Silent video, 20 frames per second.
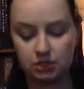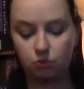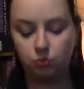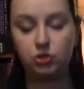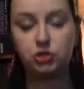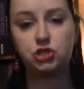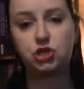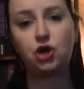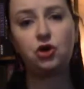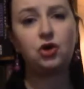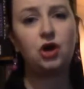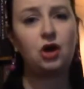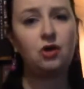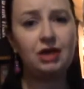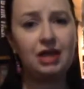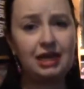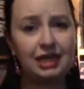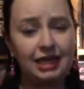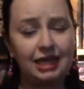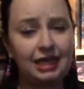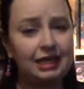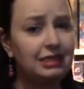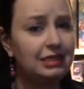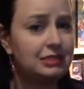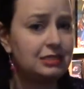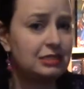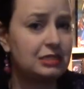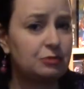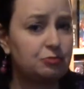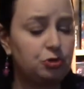which are already, and this
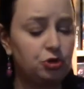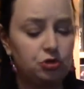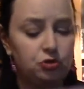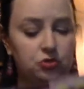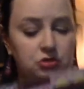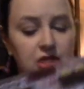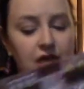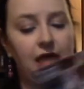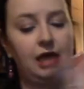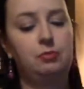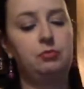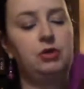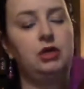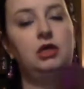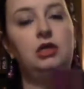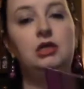is a prototype,